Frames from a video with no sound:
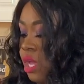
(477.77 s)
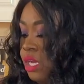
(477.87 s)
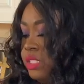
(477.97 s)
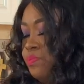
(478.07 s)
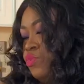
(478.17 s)

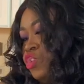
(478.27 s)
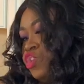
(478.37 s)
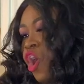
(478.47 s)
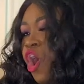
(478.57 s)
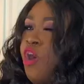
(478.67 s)

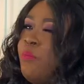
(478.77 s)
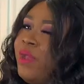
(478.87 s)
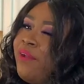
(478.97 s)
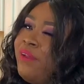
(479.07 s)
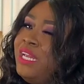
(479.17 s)

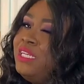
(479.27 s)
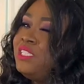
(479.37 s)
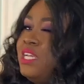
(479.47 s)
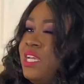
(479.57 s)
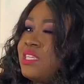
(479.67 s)
strawberry
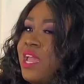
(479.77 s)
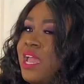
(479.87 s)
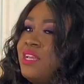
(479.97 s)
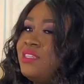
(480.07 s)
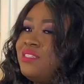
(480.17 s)

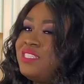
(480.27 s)
cheesecake /